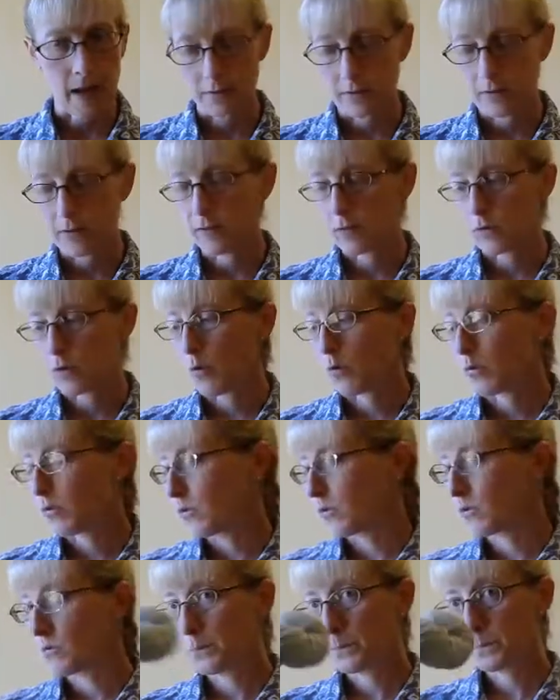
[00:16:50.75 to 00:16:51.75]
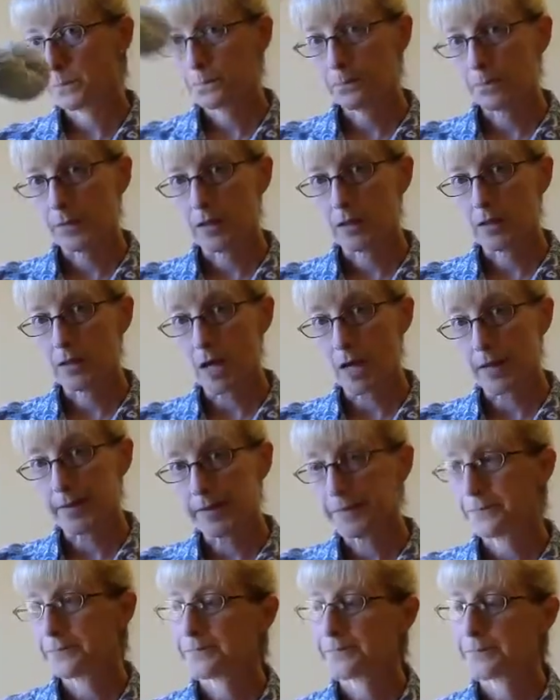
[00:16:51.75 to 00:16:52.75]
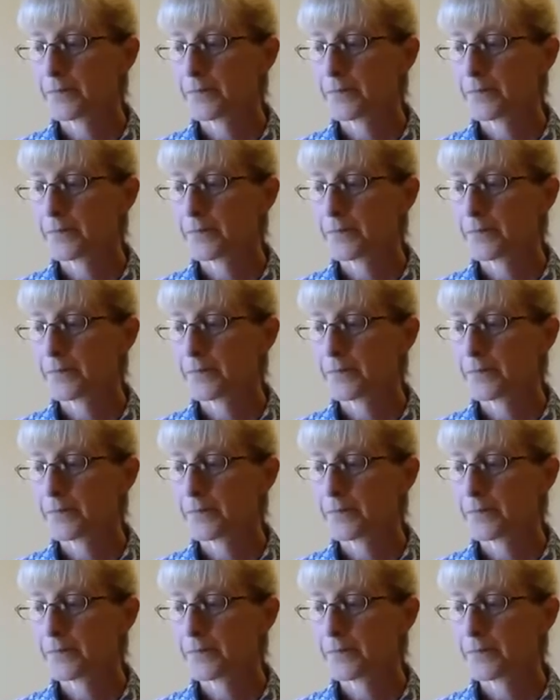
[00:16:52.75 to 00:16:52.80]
ounces total done.